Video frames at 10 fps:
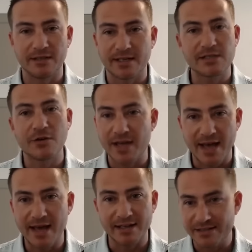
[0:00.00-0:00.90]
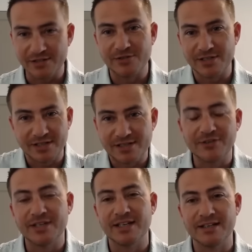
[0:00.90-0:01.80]
like it's okay to use a
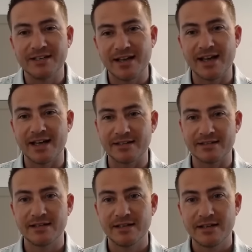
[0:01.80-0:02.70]
custodian and